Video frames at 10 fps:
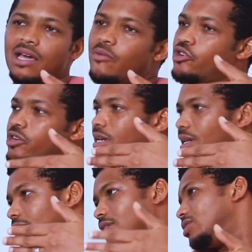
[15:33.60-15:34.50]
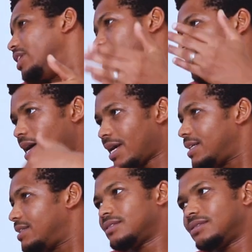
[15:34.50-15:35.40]
time when you need it, you take it back.
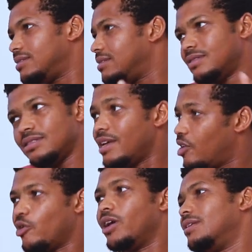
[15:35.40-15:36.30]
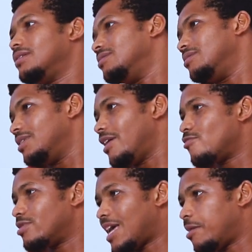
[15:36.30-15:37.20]
Mm-hmm. Great.
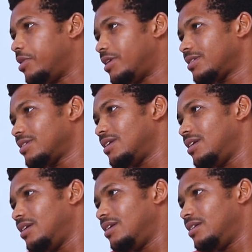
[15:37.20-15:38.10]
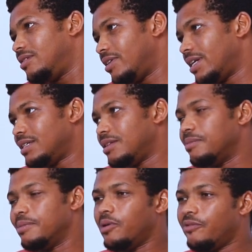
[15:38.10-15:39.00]
Everyone's happy. Right?
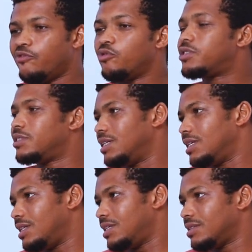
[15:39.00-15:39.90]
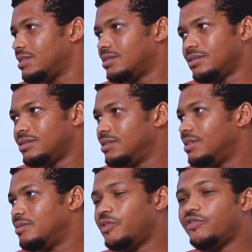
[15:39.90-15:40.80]
But unfortunately,
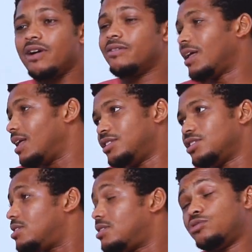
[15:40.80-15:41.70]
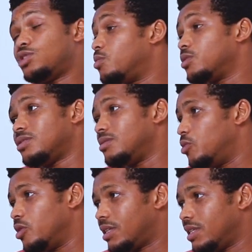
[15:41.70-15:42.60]
we found that it just, just wasn't
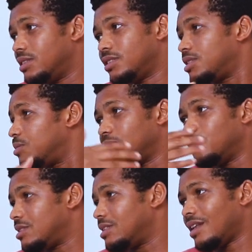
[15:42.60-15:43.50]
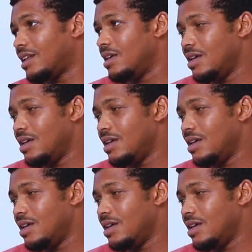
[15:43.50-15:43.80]
mm-hmm. working, just wasn't.